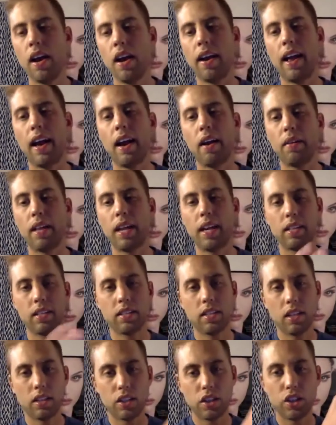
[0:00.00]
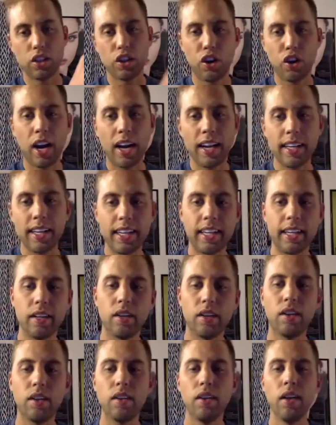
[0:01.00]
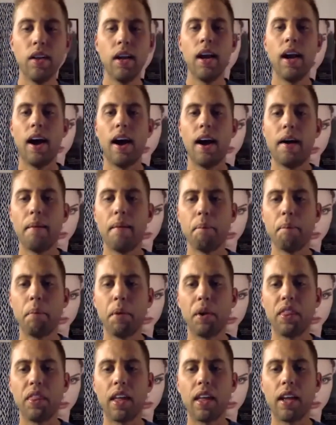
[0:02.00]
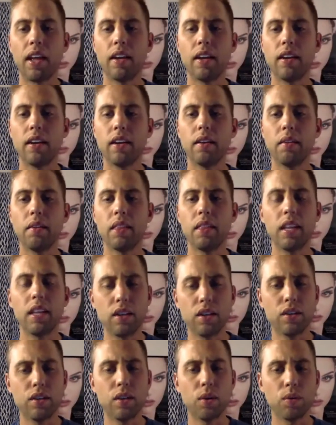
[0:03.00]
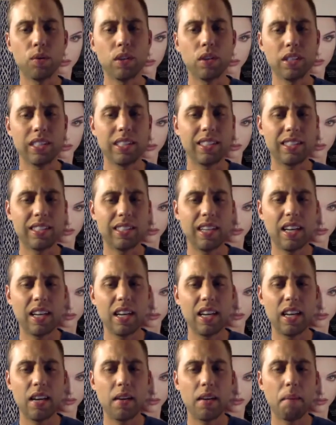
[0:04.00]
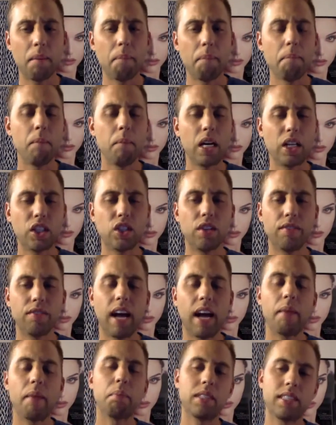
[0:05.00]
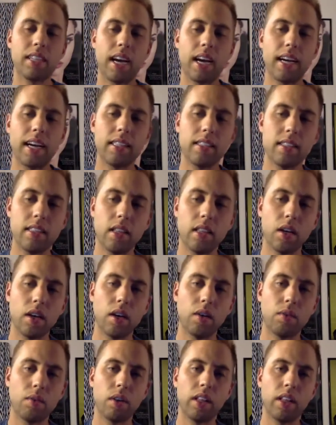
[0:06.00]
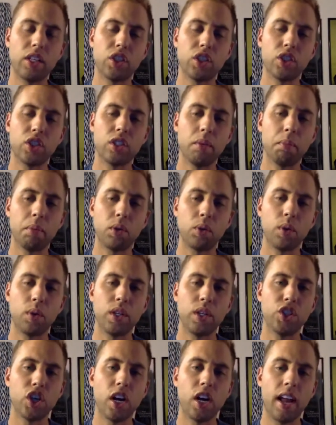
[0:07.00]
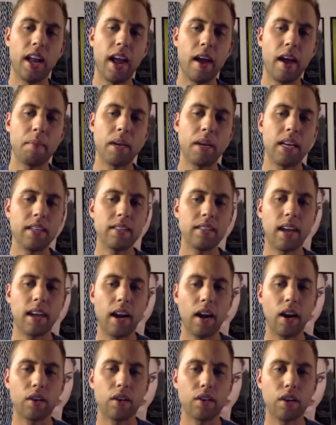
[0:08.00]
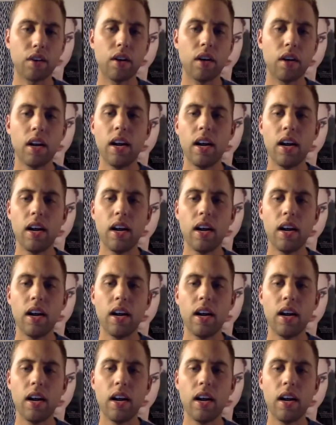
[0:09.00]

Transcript: how that is such a good ideal, but then you don't really see much of that besides the relationship between John Hamm and his character,